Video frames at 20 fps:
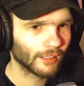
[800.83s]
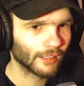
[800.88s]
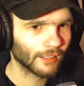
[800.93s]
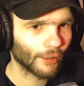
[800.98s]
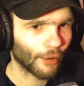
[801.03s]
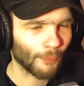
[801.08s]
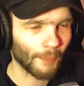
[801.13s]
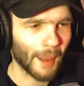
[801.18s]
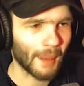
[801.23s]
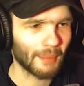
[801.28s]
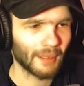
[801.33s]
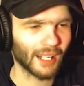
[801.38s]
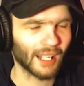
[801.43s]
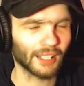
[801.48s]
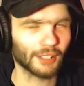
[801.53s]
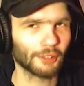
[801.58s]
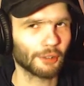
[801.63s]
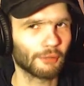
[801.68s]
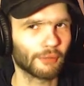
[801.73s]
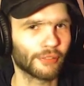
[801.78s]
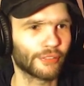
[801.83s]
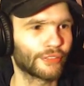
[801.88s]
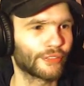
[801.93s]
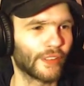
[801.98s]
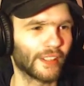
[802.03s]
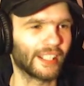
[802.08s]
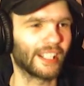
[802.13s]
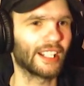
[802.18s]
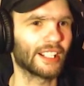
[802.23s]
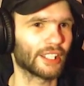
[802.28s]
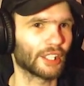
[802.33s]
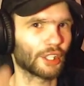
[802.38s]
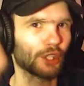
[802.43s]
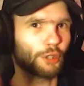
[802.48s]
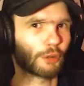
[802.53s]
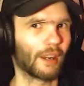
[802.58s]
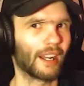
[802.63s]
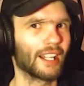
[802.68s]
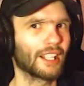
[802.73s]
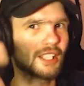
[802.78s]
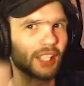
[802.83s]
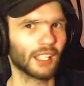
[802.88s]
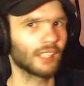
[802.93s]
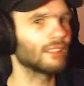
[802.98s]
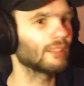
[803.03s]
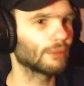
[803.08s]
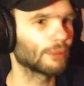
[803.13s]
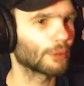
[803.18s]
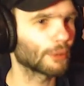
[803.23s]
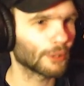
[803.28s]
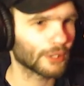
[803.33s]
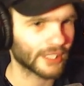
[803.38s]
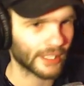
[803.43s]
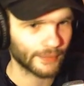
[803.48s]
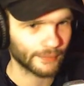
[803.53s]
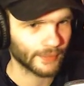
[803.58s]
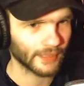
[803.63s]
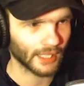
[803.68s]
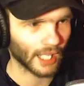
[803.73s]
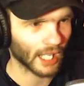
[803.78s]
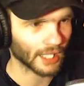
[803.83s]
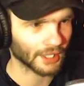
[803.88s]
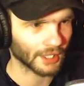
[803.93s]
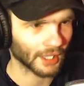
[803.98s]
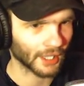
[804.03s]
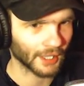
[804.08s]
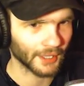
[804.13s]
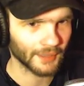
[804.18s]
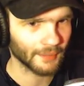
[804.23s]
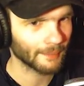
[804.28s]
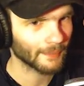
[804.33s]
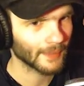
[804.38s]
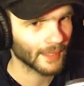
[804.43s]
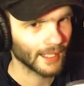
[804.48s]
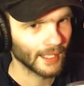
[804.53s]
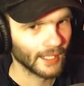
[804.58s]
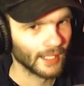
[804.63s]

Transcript: Or maybe like Freddy's the traitor or something? I don't know.